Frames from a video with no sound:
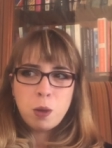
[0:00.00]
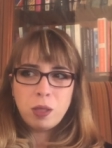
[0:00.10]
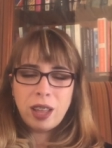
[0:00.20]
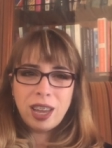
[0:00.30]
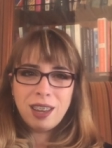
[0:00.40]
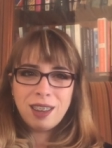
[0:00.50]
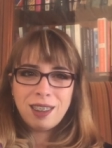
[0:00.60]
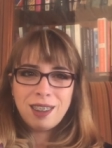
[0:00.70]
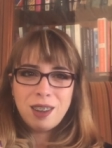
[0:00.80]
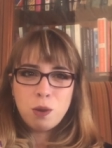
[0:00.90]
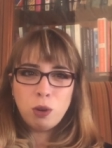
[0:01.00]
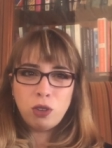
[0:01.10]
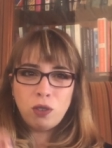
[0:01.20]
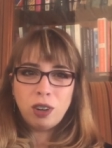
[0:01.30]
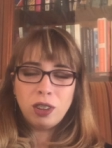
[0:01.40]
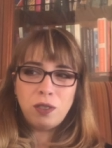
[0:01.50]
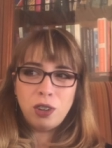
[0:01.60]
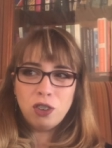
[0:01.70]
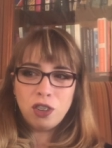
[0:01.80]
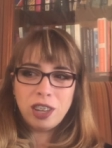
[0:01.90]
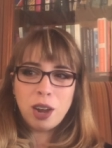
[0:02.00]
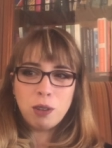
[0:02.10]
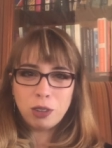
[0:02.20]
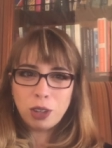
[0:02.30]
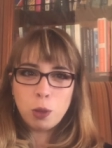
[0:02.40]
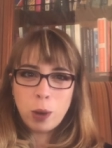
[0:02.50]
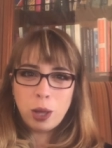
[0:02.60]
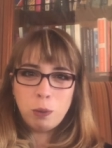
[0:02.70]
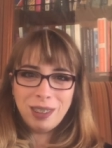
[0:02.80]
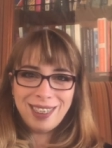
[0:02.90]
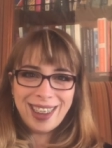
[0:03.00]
like we're so far in the future that now it looks like the Wild West